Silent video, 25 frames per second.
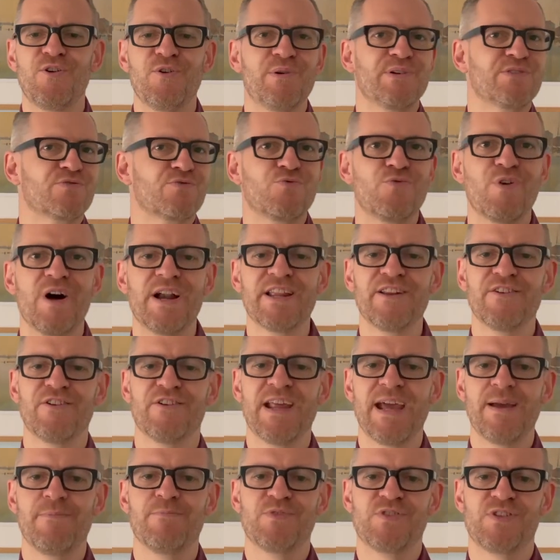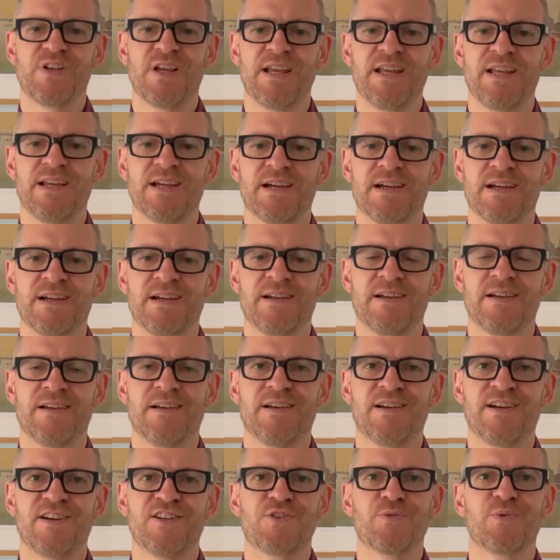is running on empty
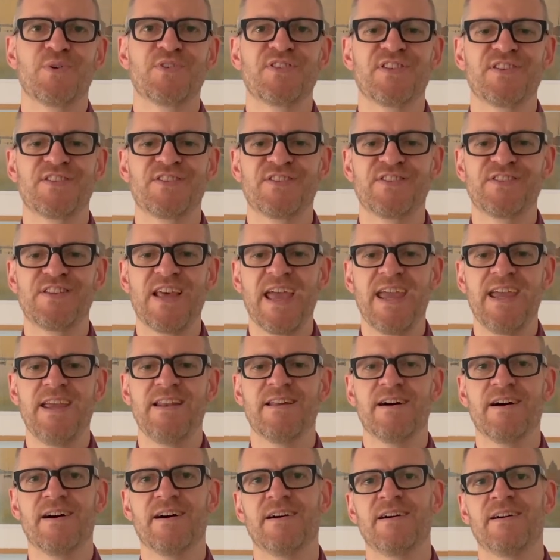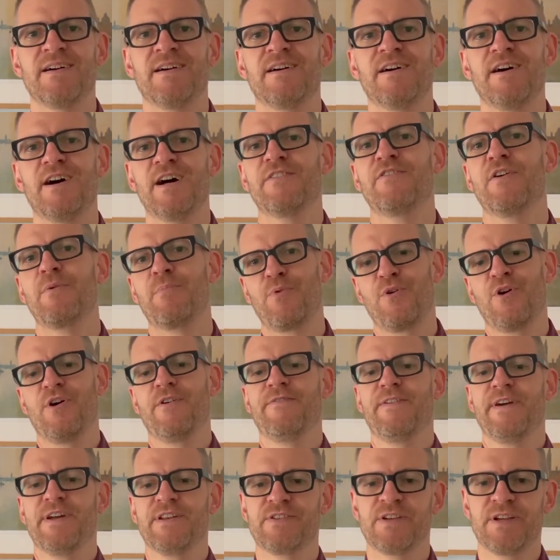to a sustainer of a
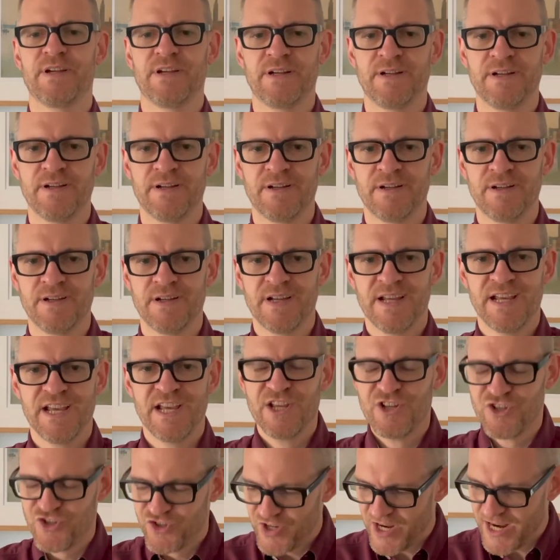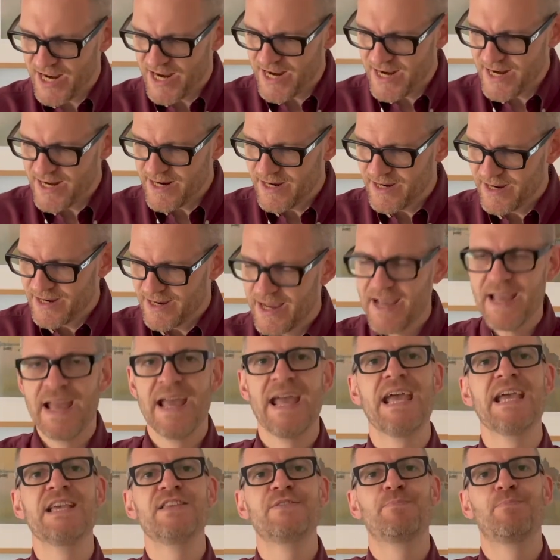prophet. She
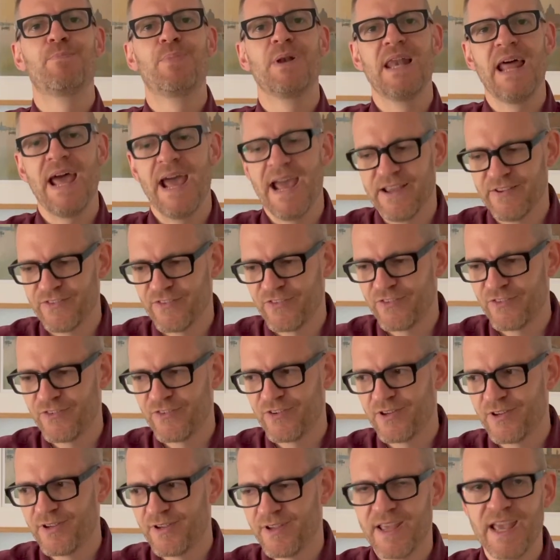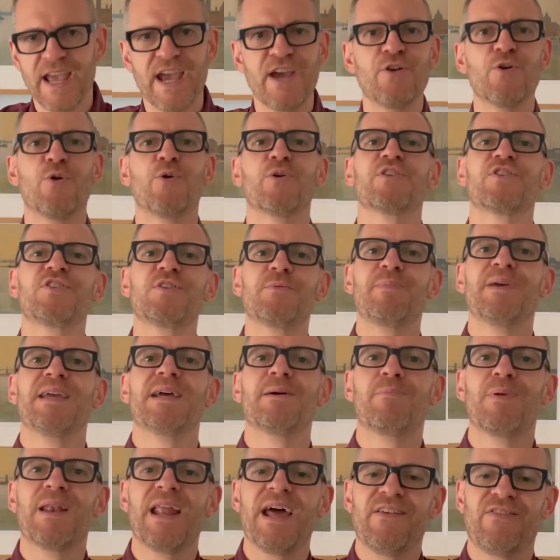is blessed in order to be a
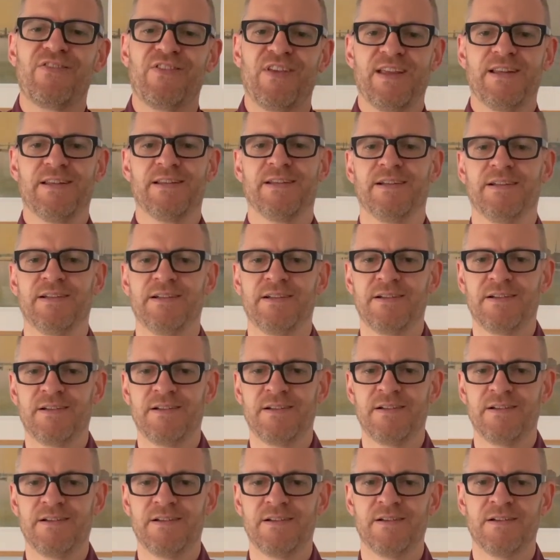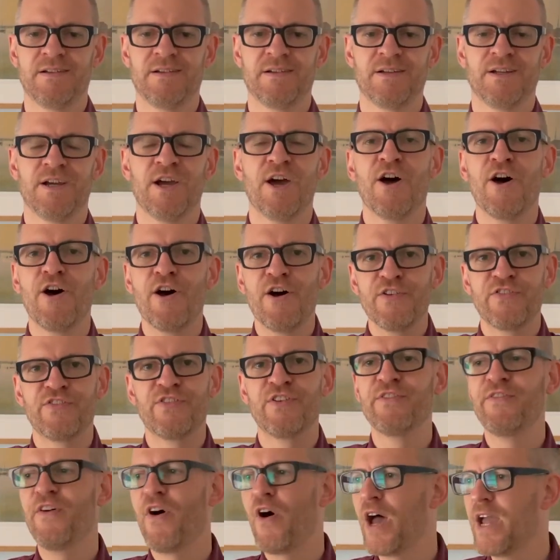blessing. Her
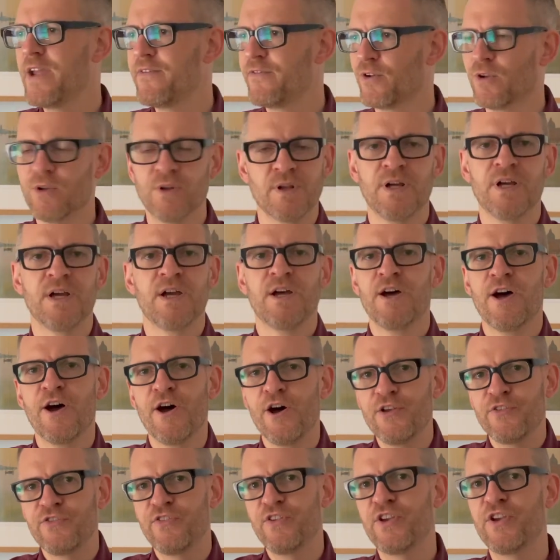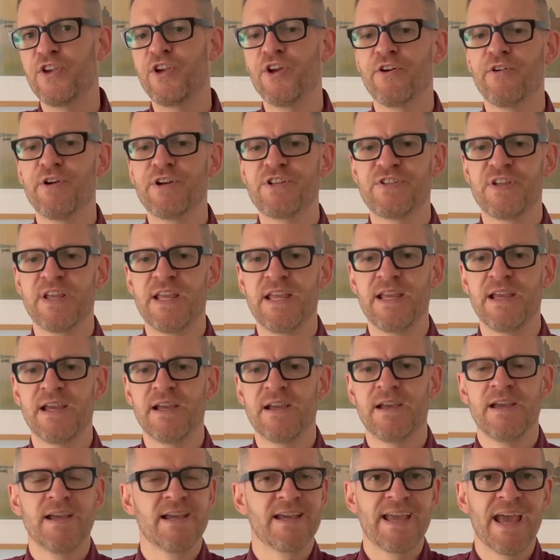survival, her security
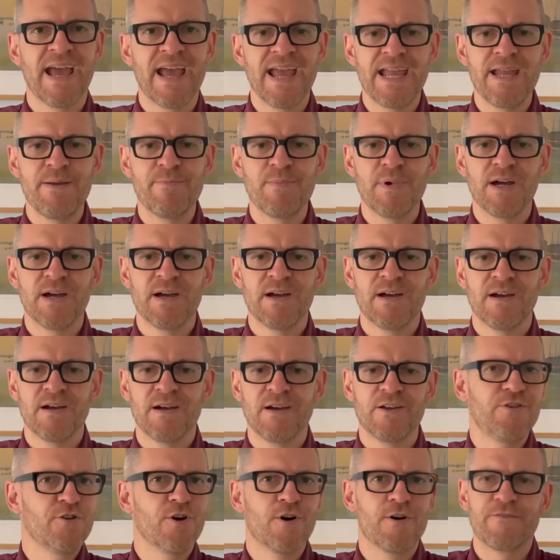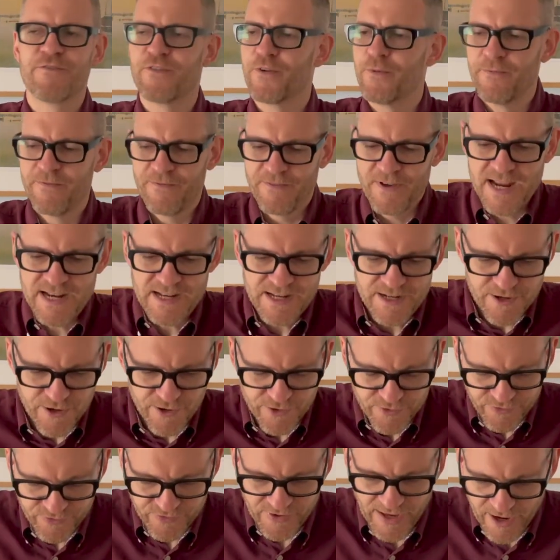came not from feeding
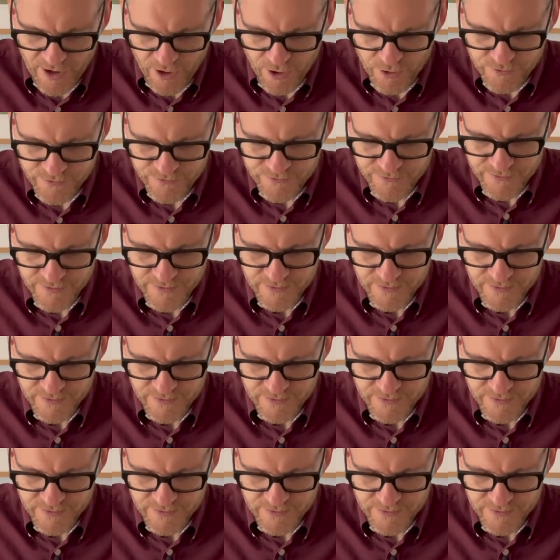herself,